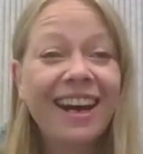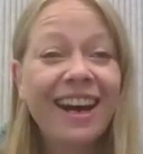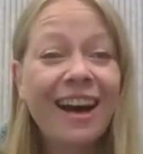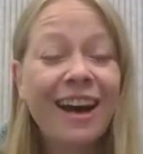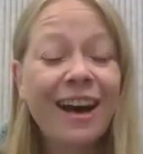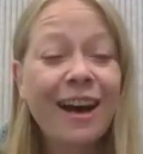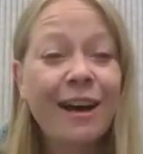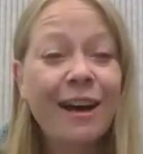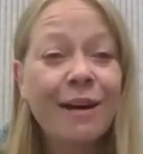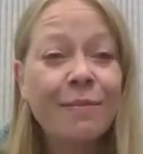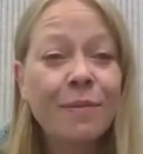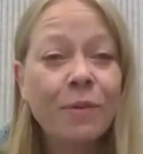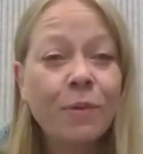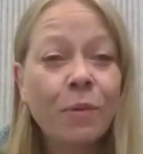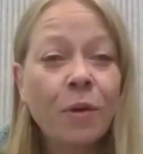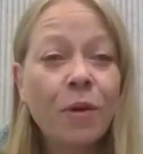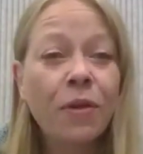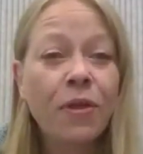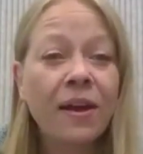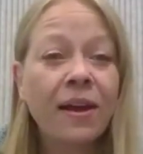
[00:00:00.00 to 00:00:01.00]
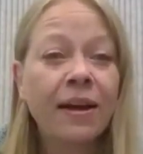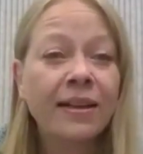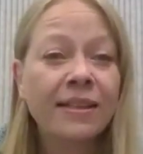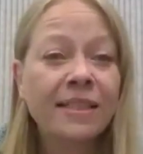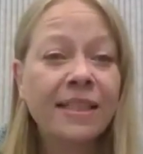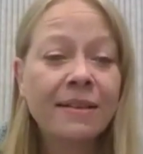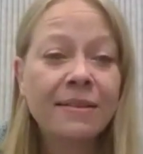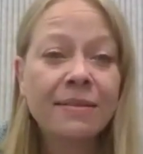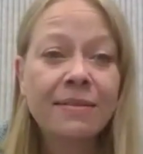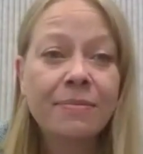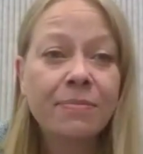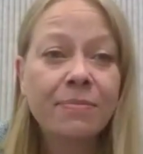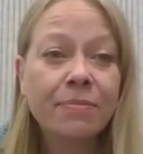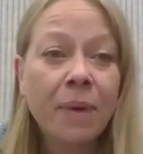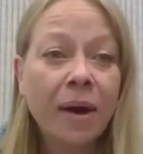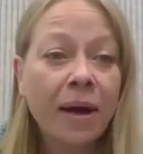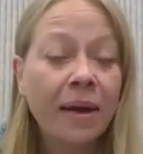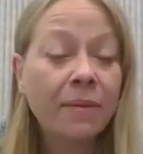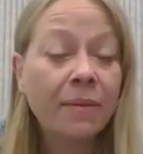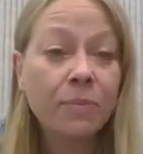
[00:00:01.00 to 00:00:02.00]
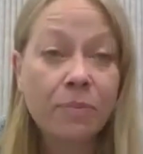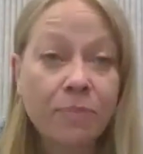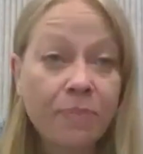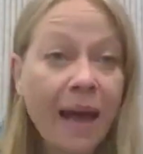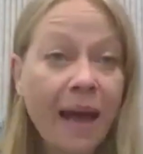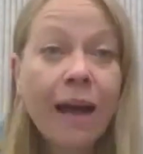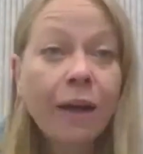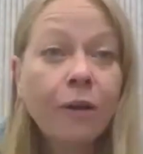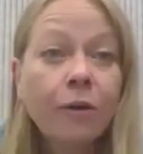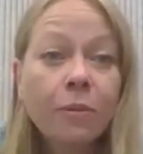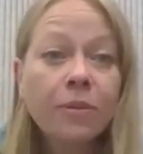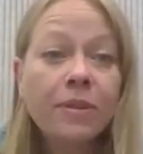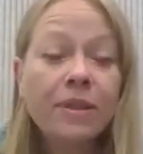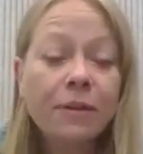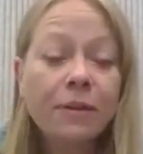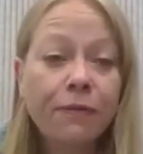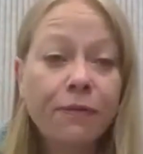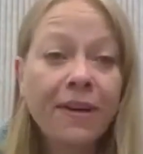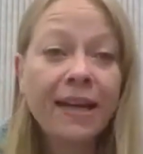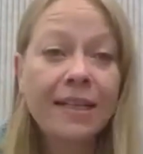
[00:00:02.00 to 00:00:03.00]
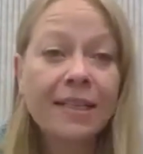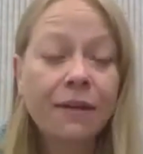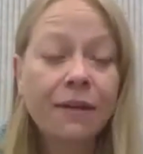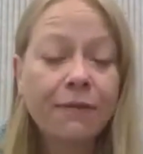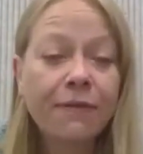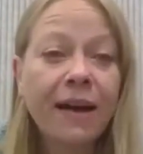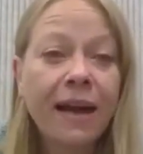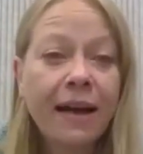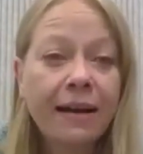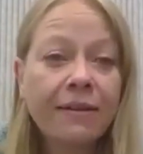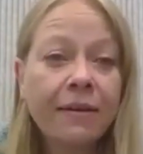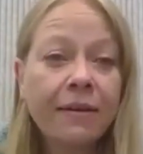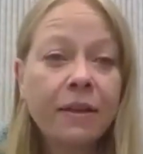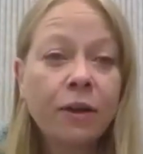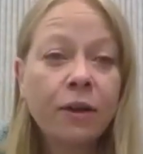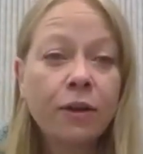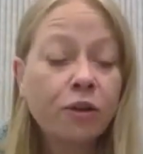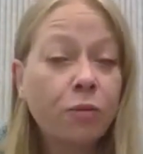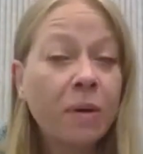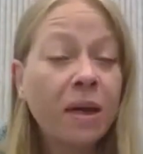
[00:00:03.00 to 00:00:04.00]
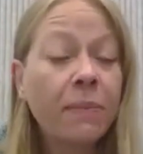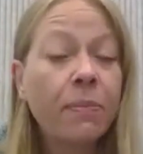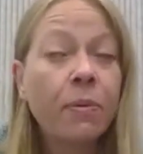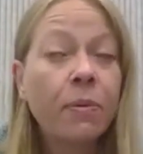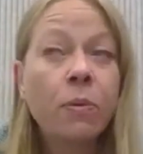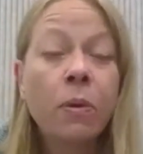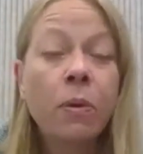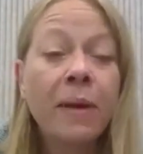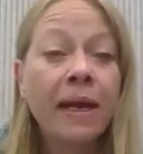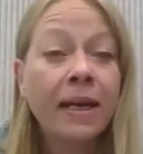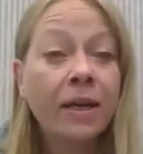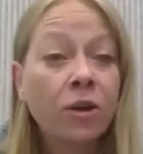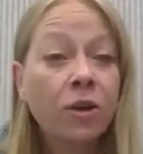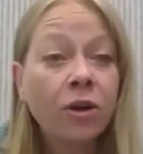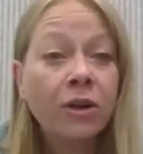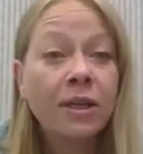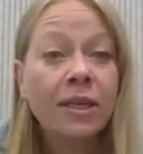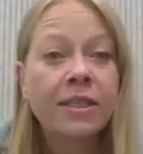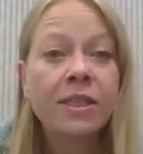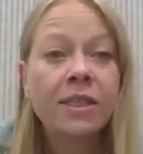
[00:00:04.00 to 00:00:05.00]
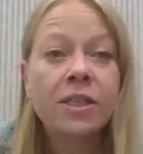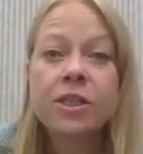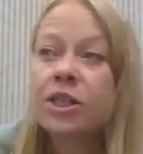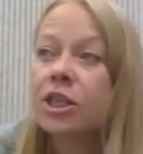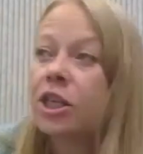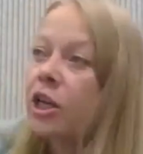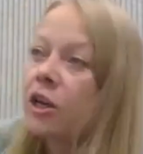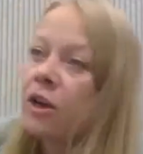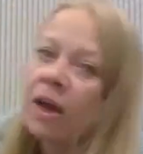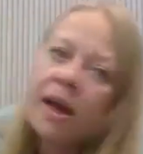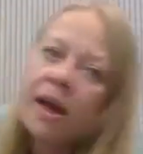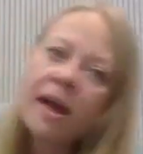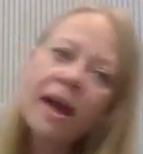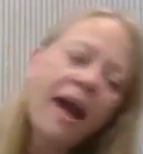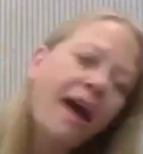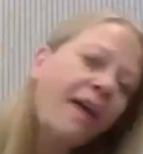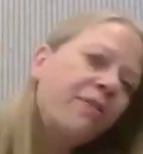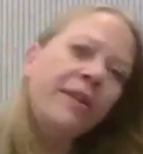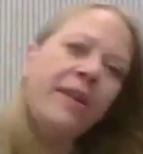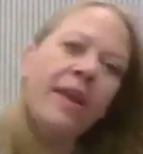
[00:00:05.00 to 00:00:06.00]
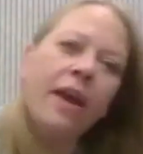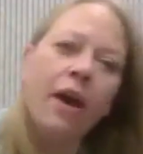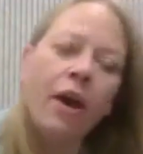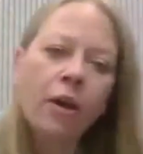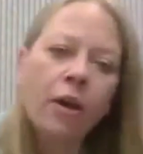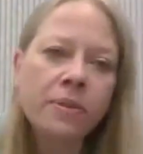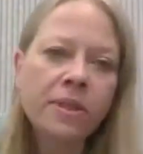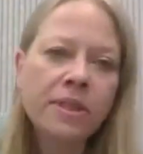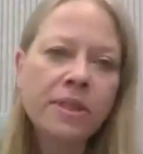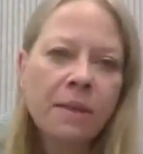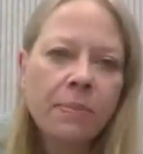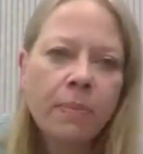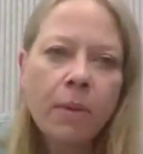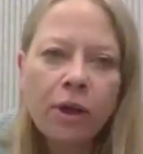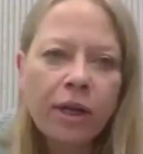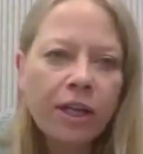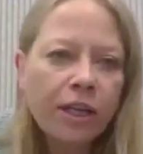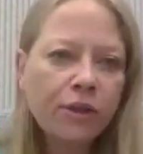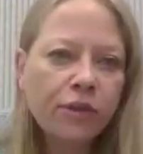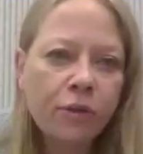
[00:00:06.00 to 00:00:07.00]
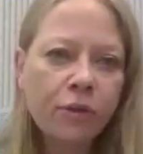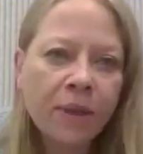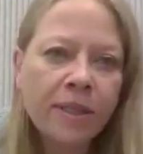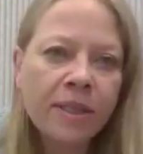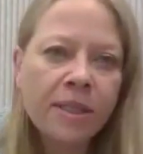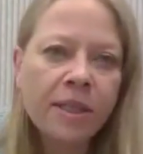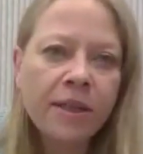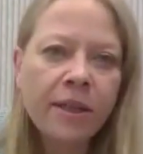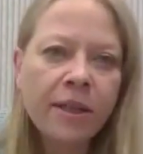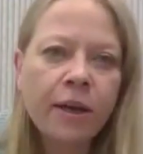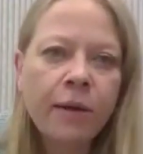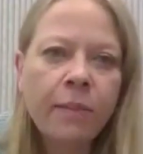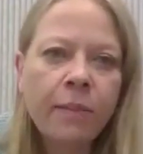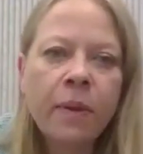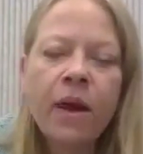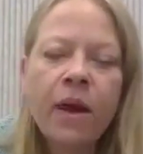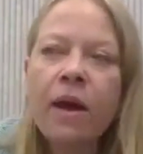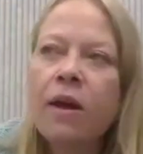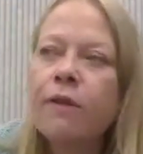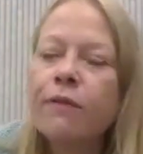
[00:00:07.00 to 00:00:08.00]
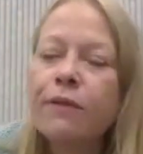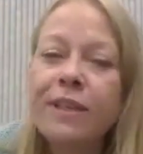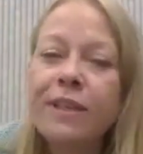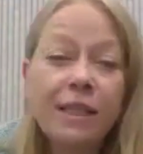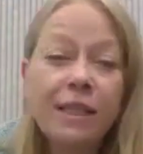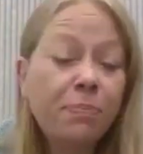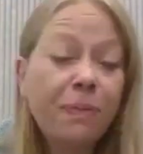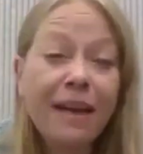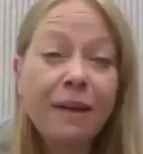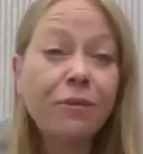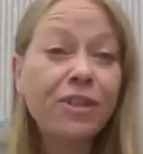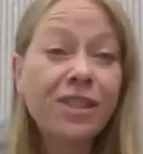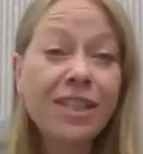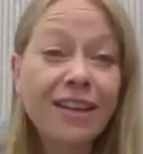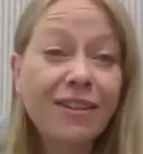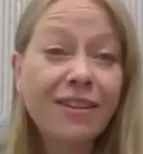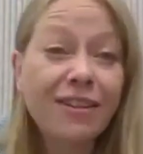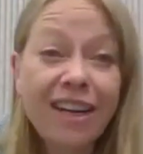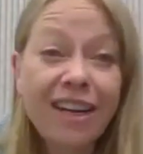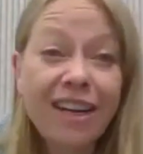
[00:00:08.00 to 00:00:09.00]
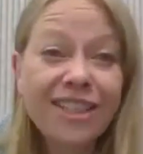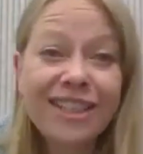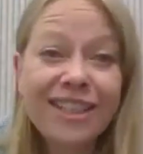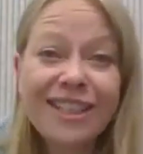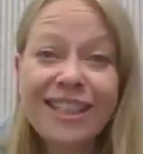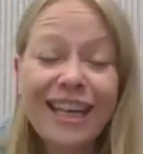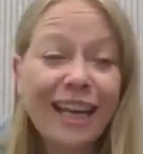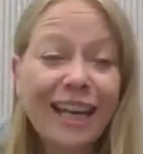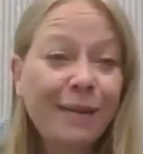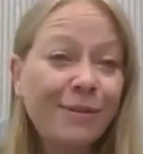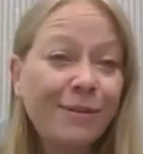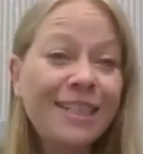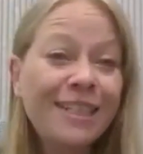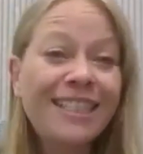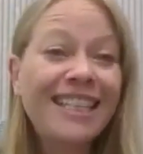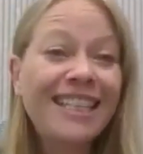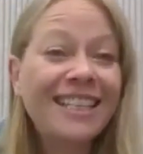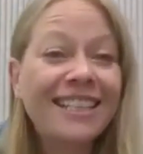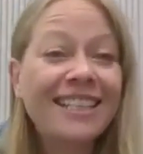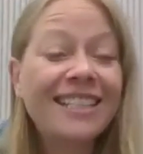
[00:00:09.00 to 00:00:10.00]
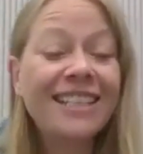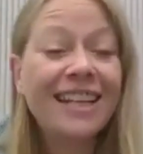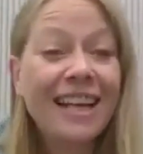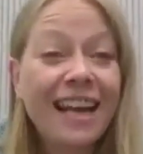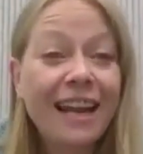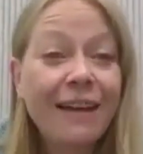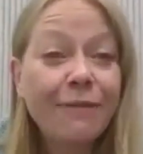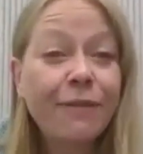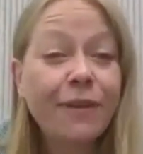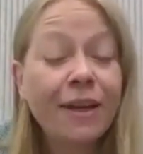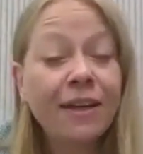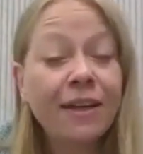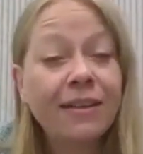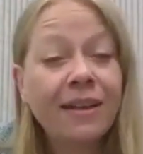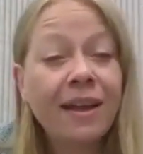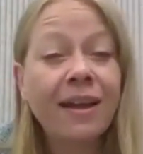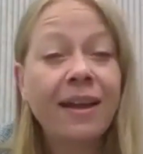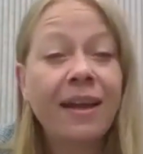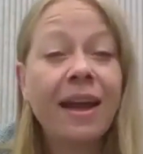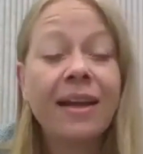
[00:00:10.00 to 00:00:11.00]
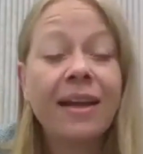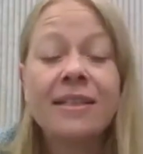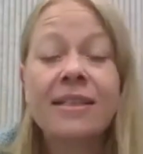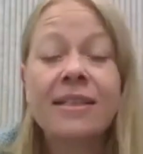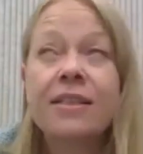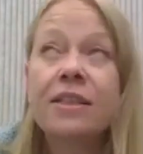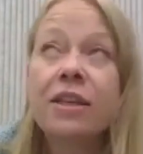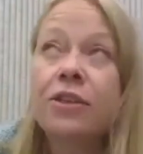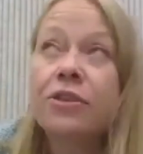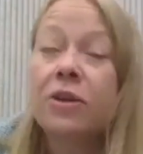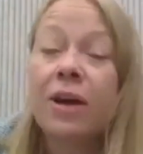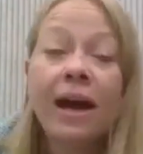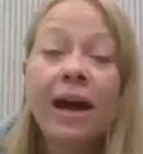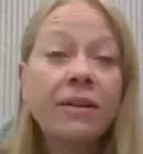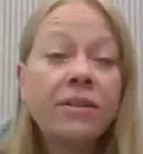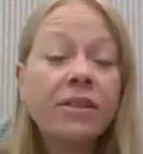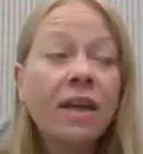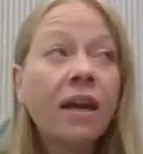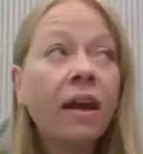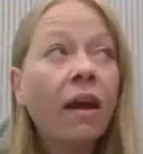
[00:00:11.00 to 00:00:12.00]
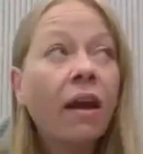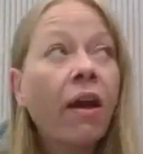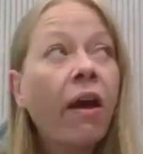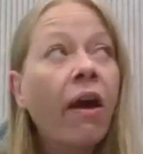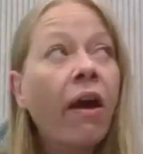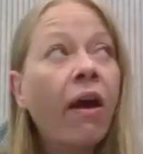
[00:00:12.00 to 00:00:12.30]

One thing I said might help to fix the fact that lots of people were being not listened to, having their homes demolished from under them for these big regeneration schemes that didn't deliver net gains in social housing.